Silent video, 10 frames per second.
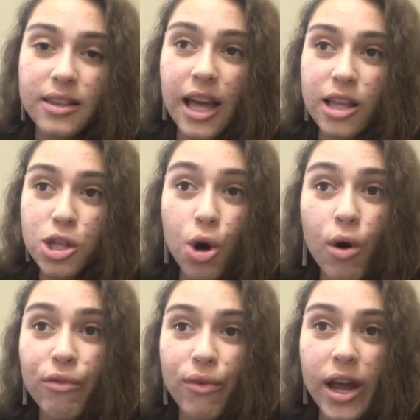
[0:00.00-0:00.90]
they throw
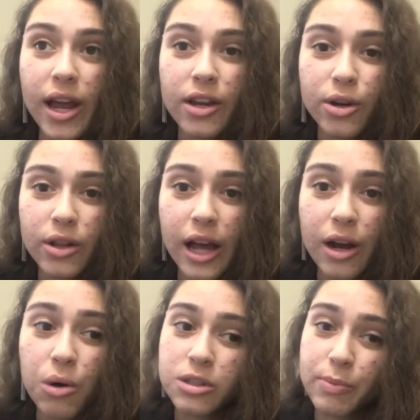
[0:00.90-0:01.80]
a fit and you're
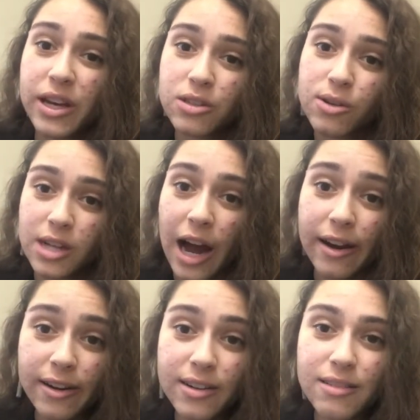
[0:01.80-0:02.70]
like, oh, it's because you're
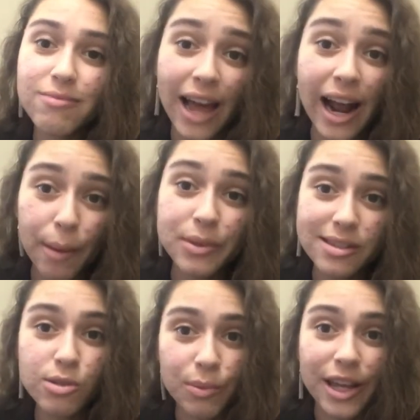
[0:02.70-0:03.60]
tired? That
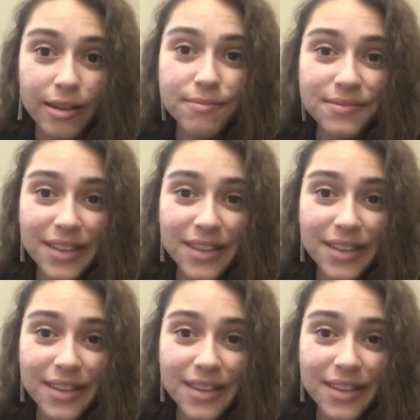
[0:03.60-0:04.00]
happens to me.